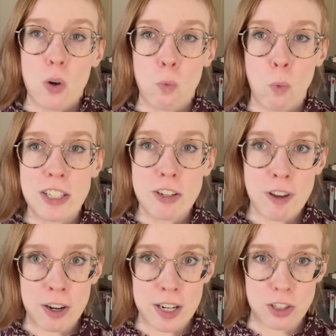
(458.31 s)
What do
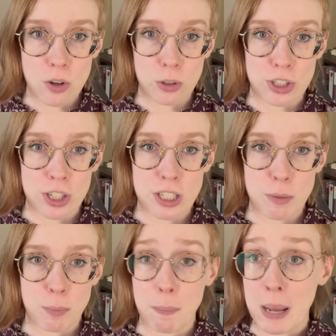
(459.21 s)
various cultures'
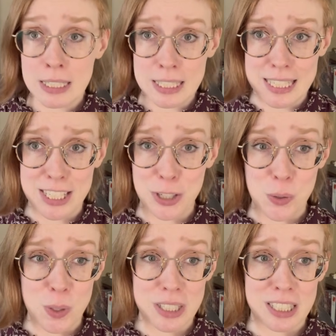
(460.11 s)
propensity
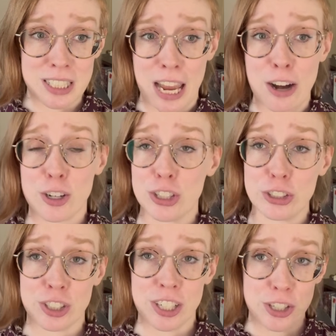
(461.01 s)
to scare
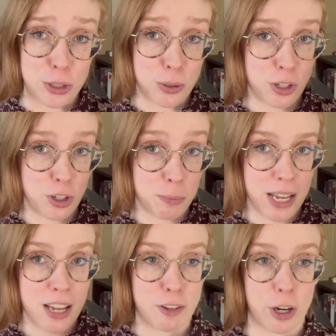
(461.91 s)
children into good
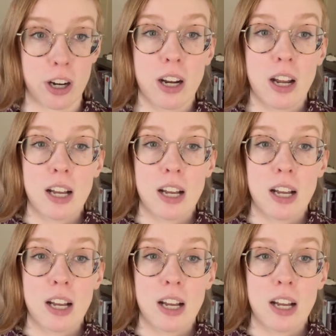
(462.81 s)
behavior